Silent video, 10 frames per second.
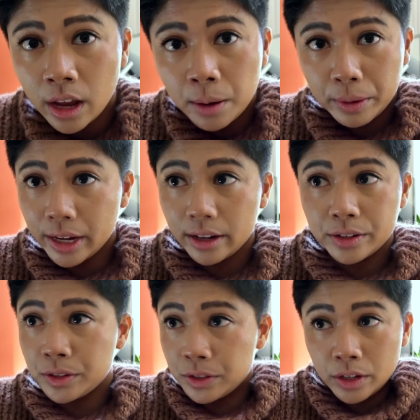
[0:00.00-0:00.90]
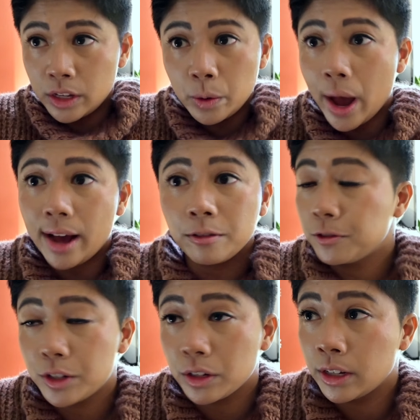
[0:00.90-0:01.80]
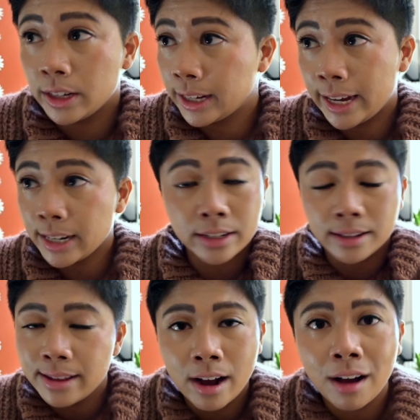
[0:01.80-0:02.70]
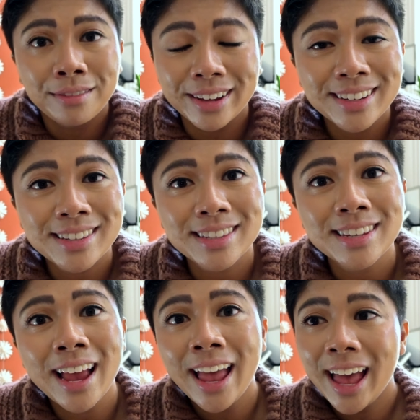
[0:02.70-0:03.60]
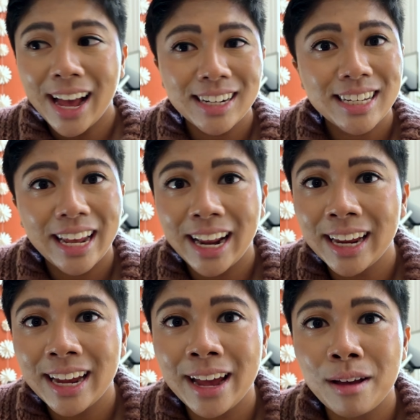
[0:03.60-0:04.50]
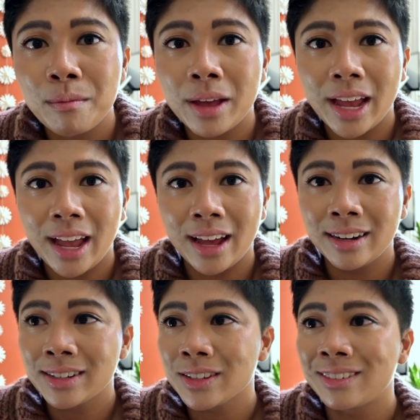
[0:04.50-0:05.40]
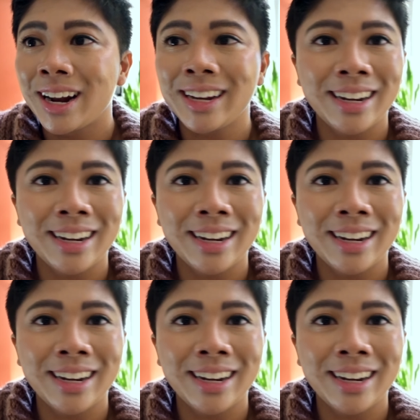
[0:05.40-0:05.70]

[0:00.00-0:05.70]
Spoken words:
because you have to get to the office at 10 a.m. and it's already